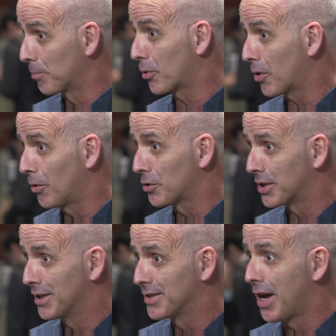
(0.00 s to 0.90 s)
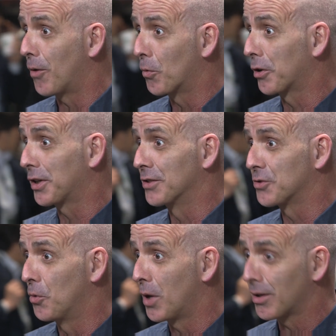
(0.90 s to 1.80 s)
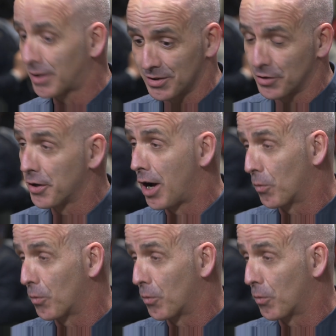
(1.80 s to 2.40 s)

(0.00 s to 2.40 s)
approach is not working so well because they're